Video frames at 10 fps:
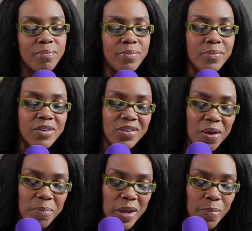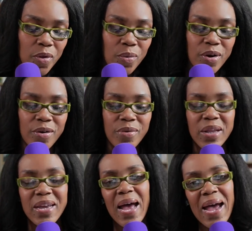some people were really
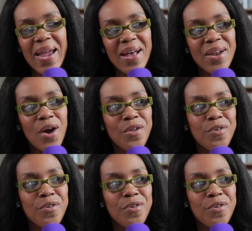high on Arthur